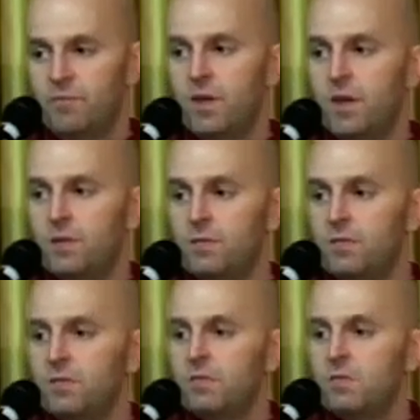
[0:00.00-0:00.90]
then
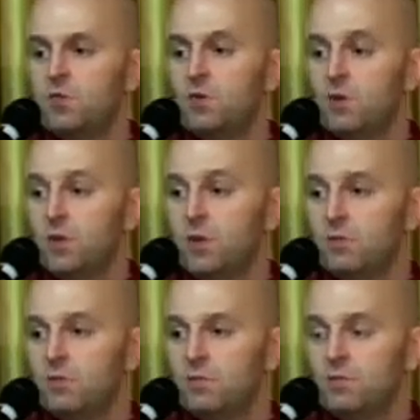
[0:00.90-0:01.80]
surely
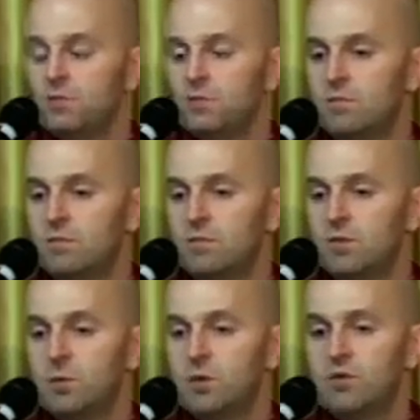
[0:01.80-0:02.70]

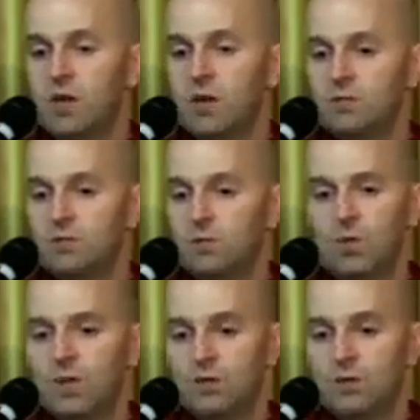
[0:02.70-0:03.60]
you'll prevent
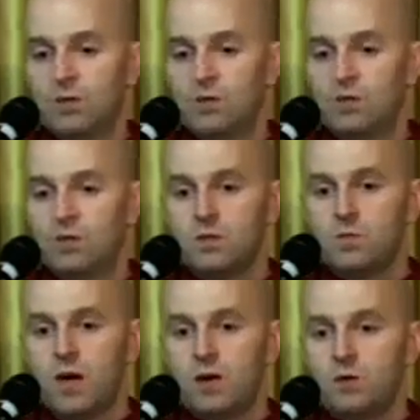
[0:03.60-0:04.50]
whatever these
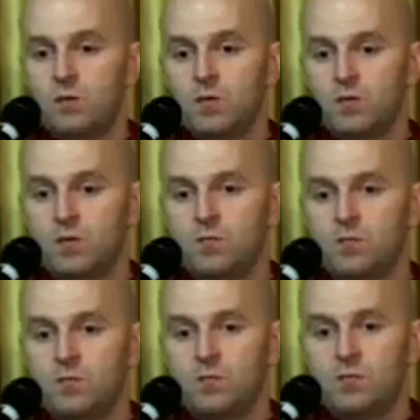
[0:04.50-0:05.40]
bad omens
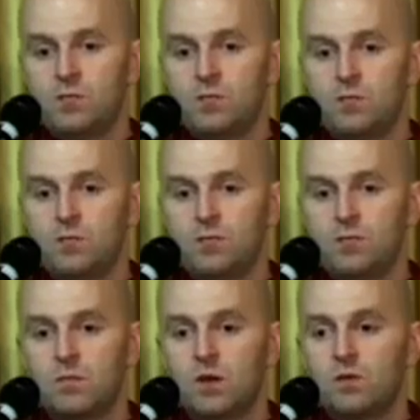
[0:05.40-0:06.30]

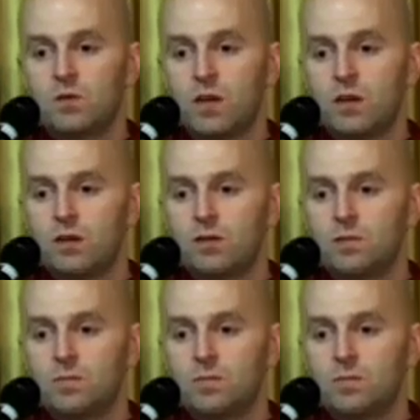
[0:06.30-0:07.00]
are foretelling."